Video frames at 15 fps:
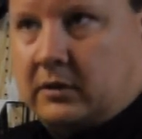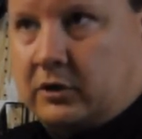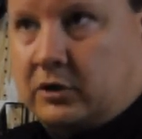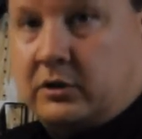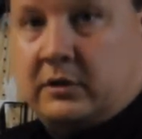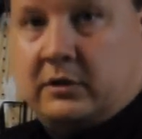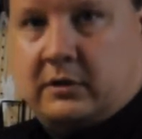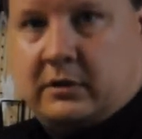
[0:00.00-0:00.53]

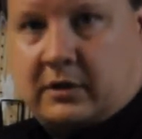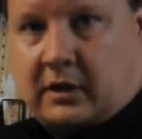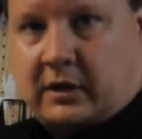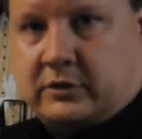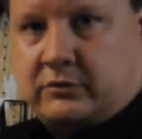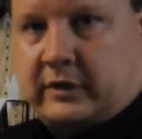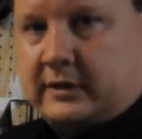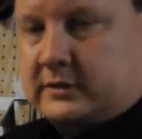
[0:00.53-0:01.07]
good
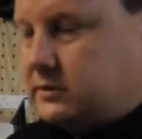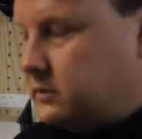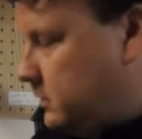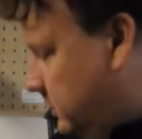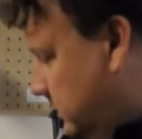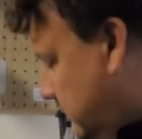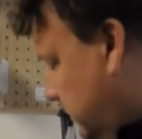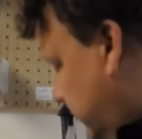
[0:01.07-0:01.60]
contrast
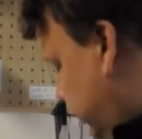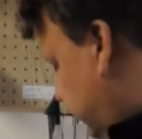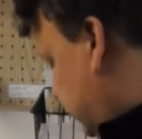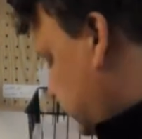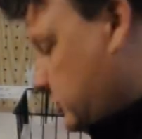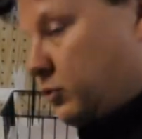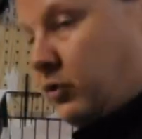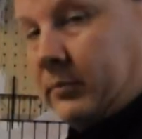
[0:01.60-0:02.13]
uh,
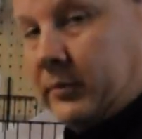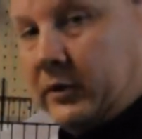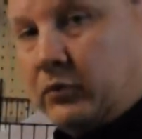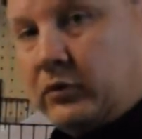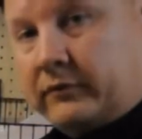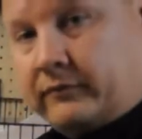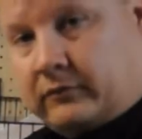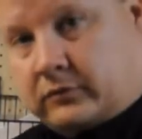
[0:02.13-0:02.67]
as you normally
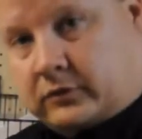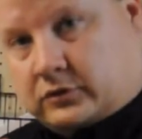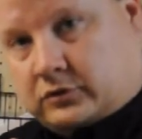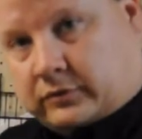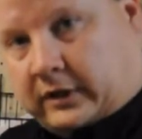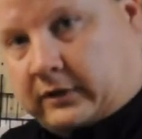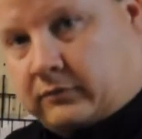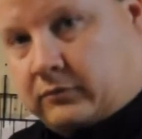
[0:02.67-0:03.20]
would for a
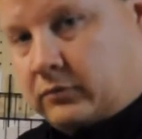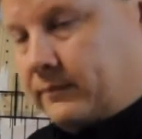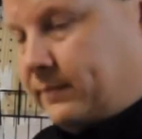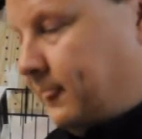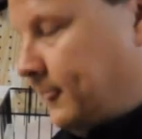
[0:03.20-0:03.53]
straight through.